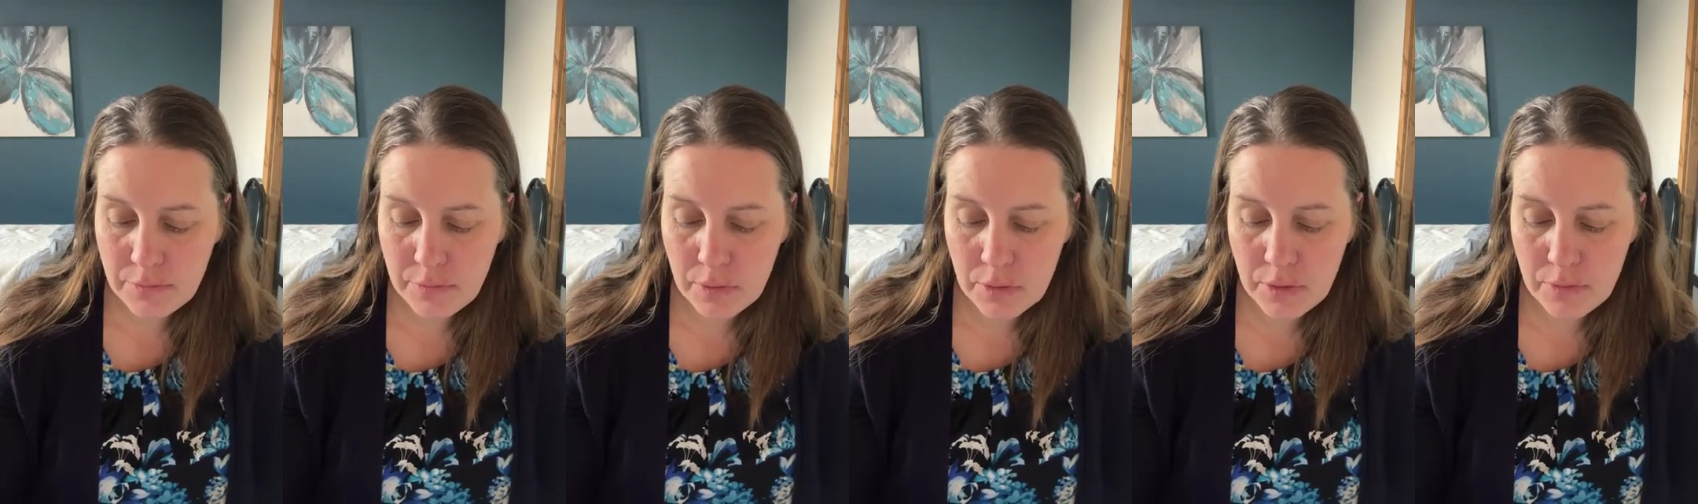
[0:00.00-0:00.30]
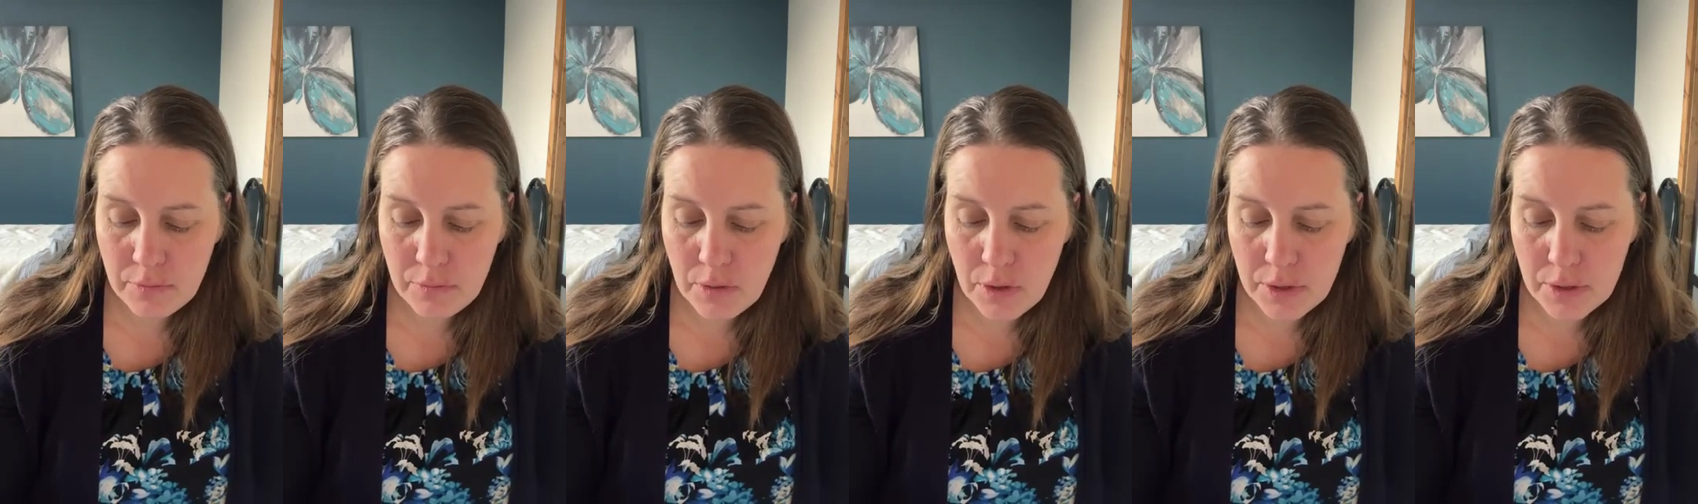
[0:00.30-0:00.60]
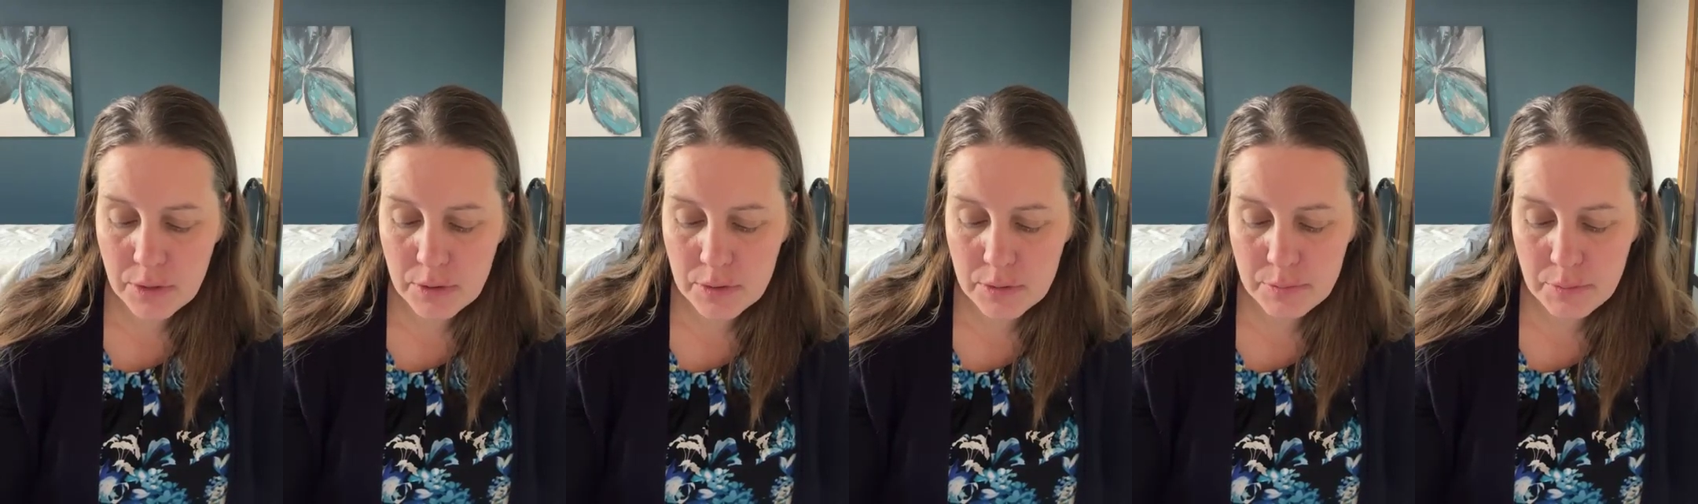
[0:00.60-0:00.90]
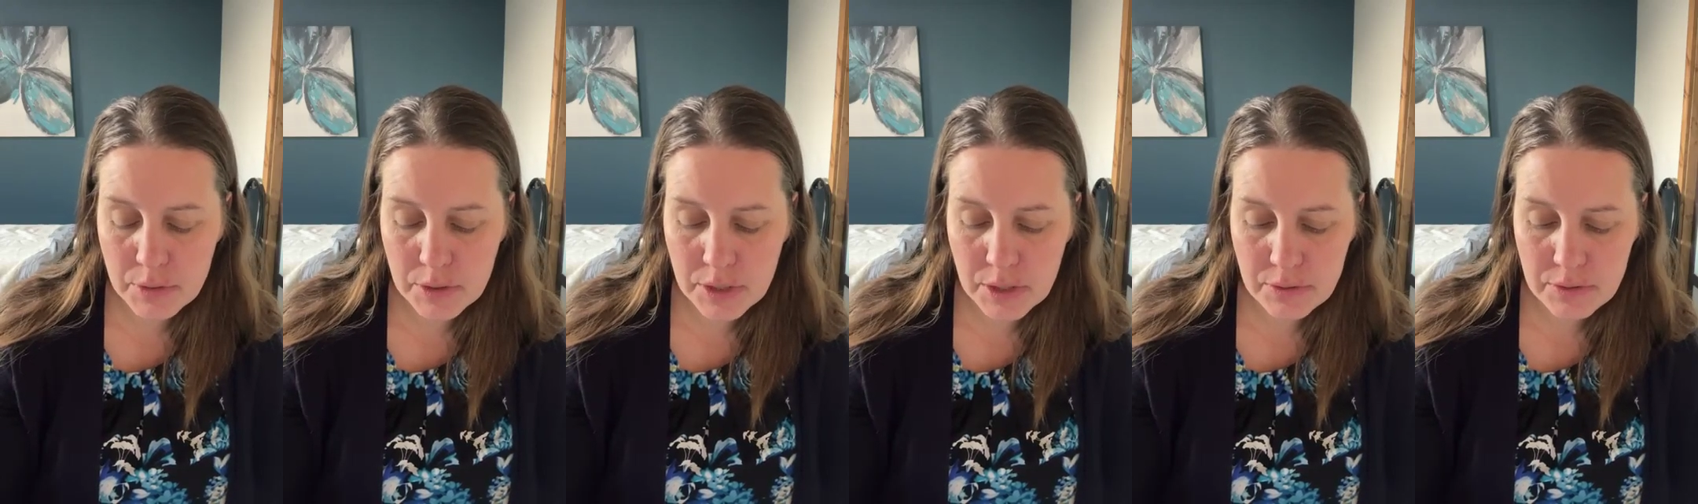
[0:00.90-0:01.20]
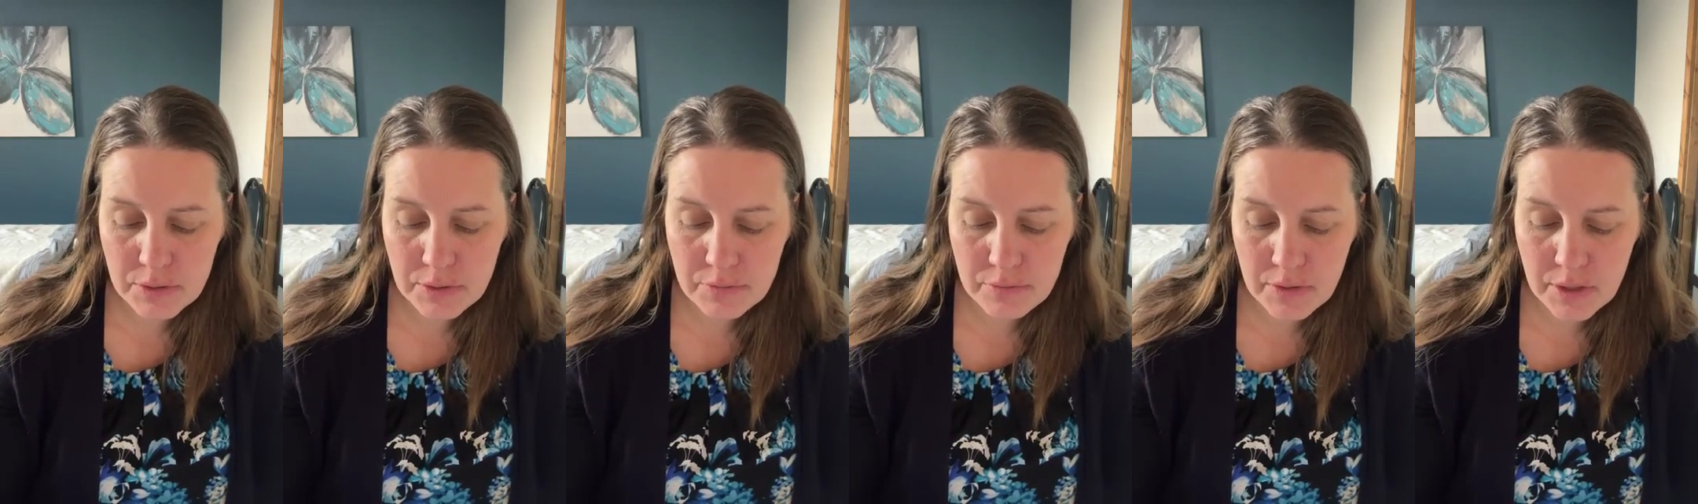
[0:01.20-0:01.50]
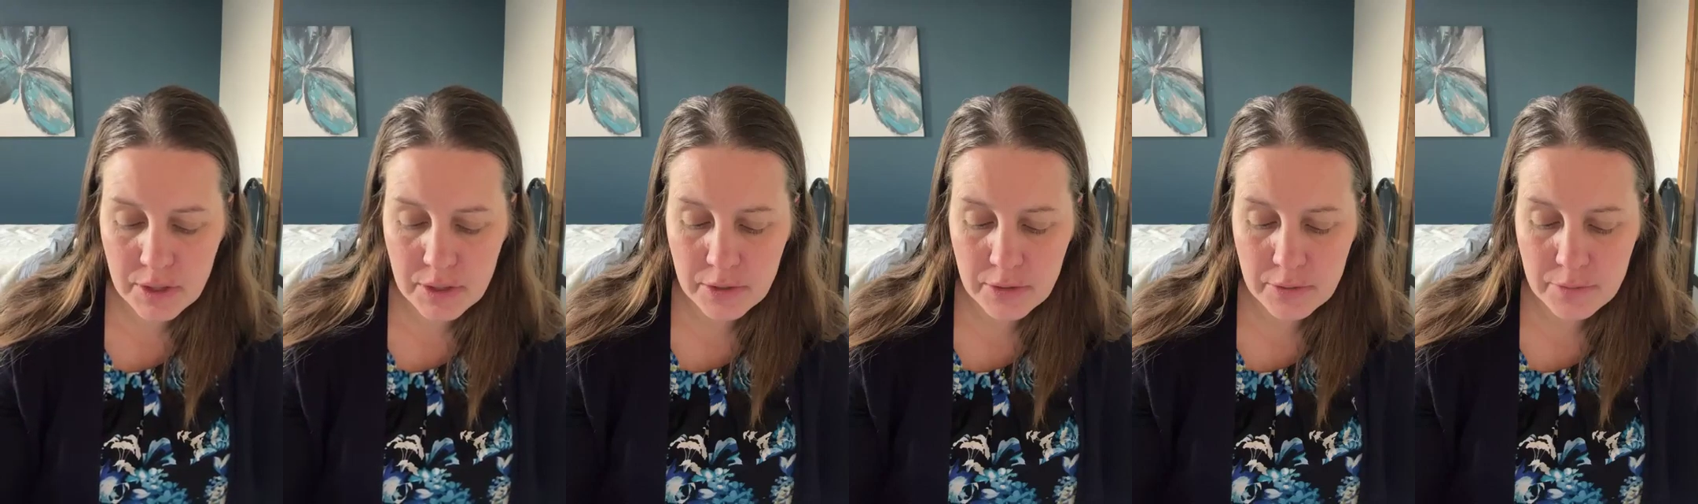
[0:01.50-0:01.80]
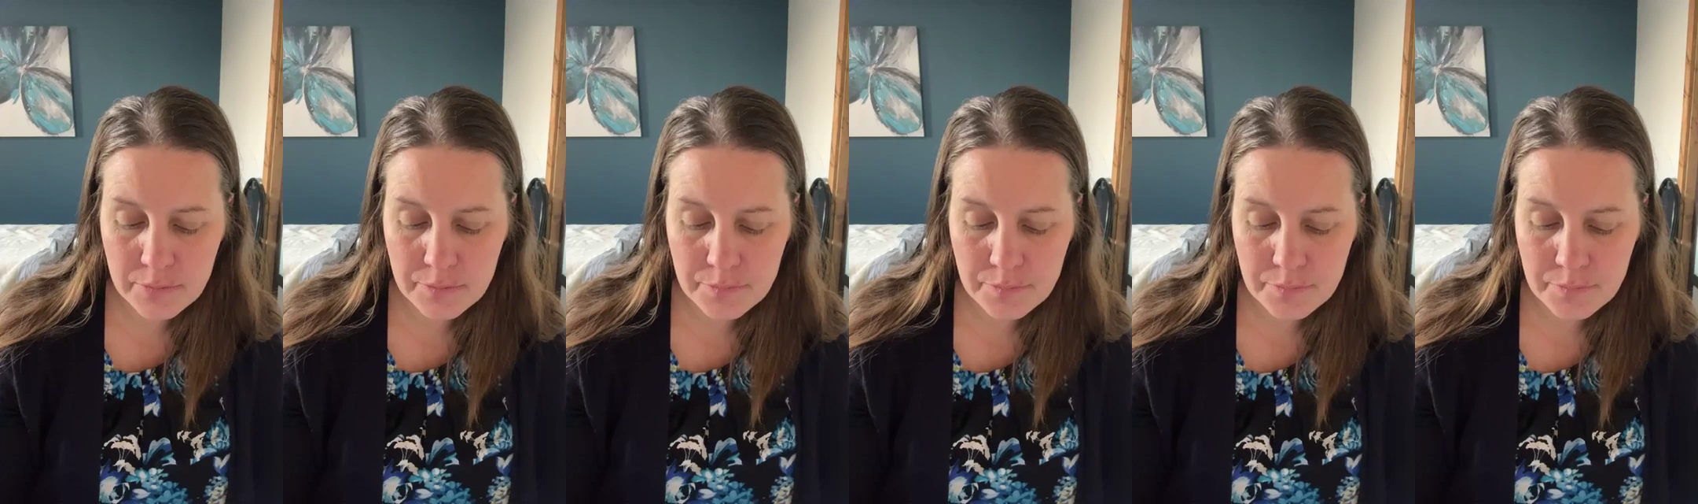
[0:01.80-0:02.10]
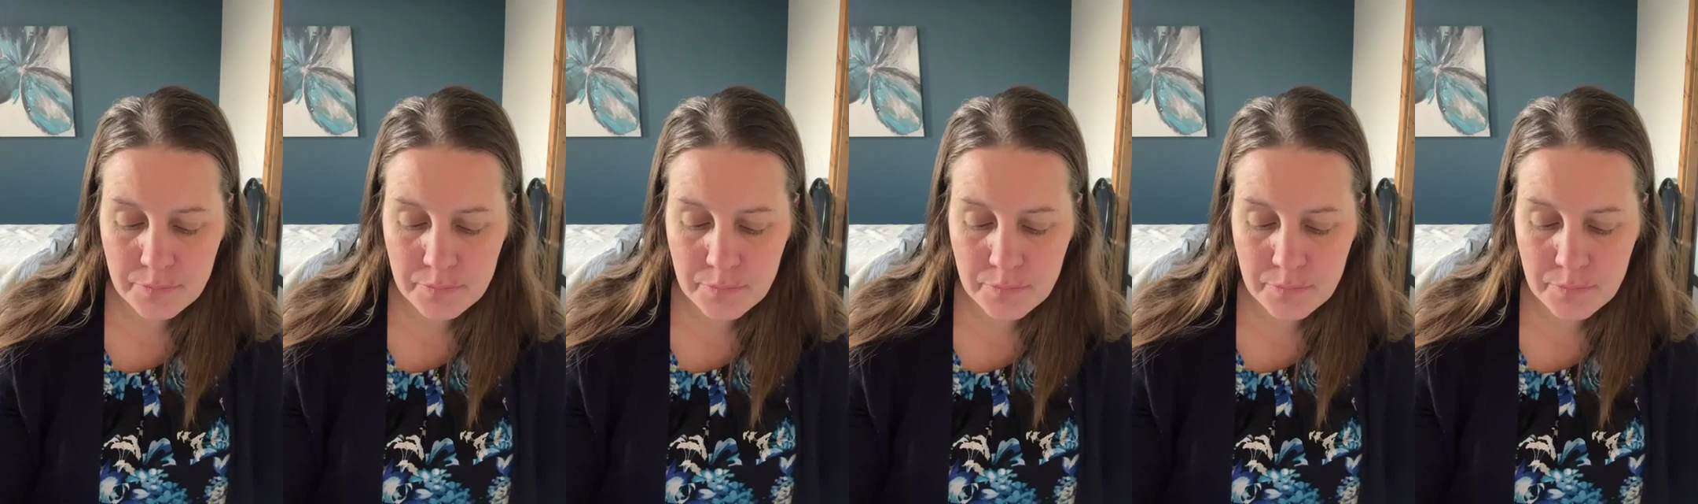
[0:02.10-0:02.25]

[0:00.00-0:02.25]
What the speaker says: full of water to put out the fire.